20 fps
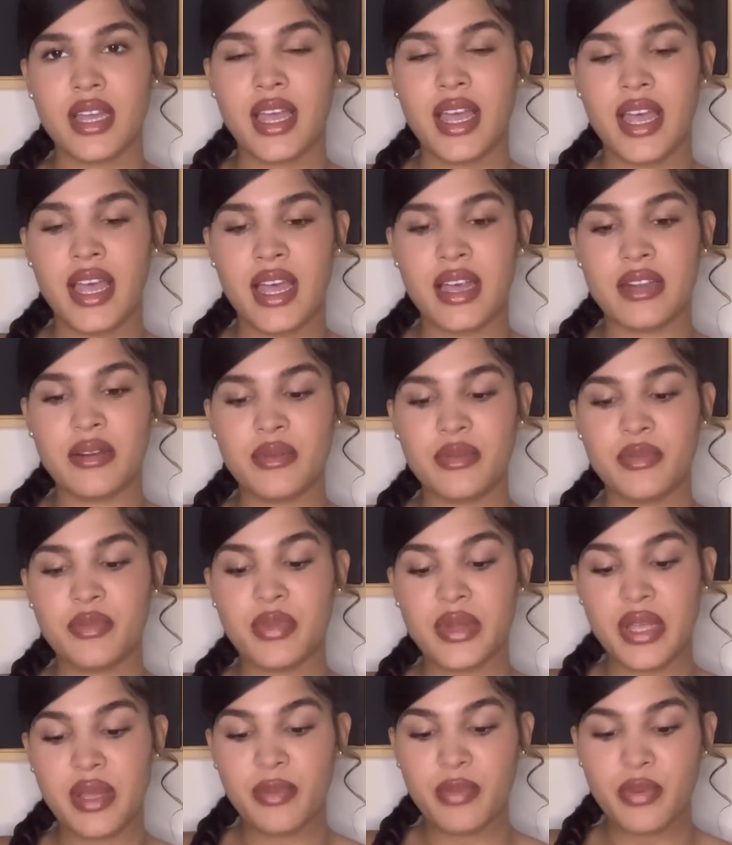And
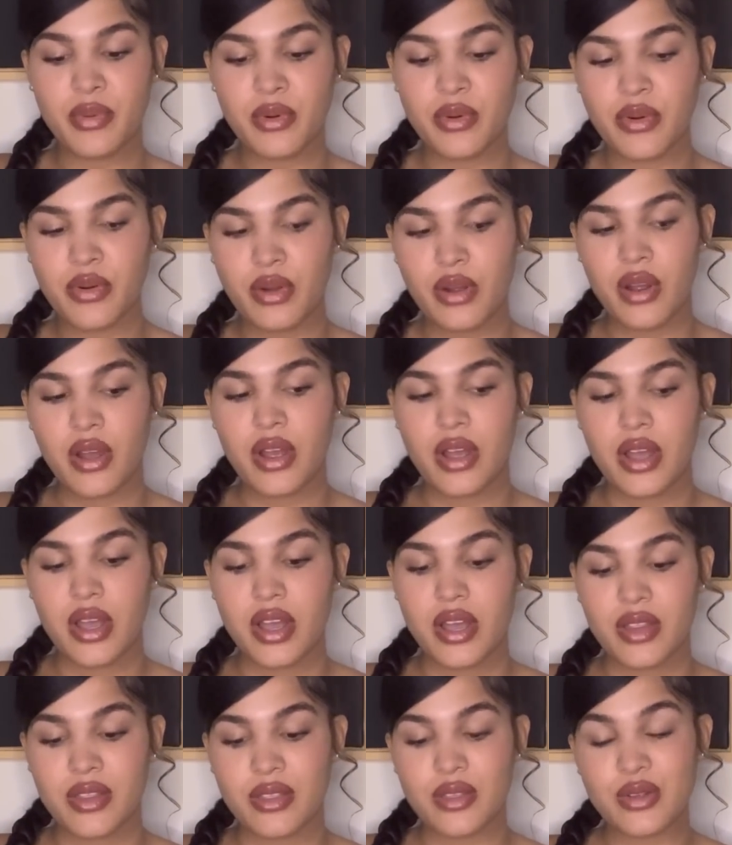people,
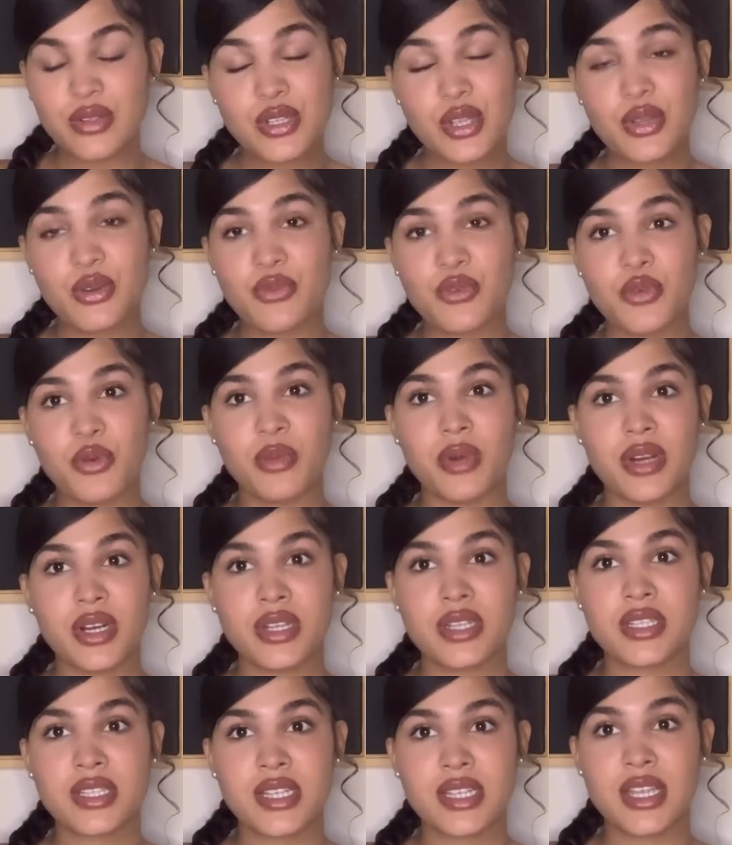those are the rumors